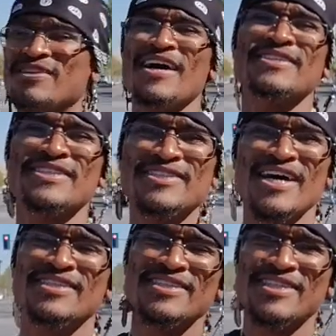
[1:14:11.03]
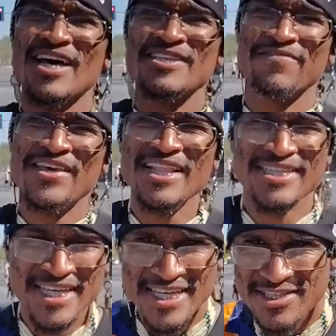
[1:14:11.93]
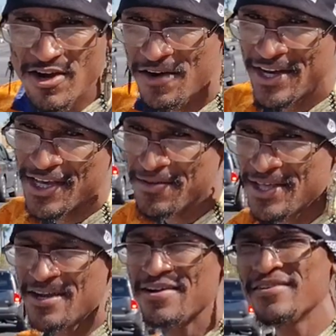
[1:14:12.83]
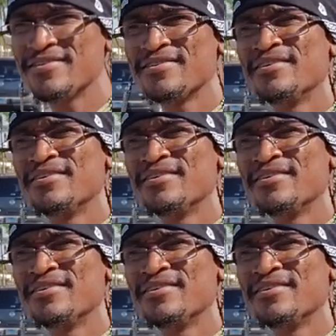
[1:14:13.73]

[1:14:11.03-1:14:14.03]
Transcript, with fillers: tons and tons and tons of guillotines already in there.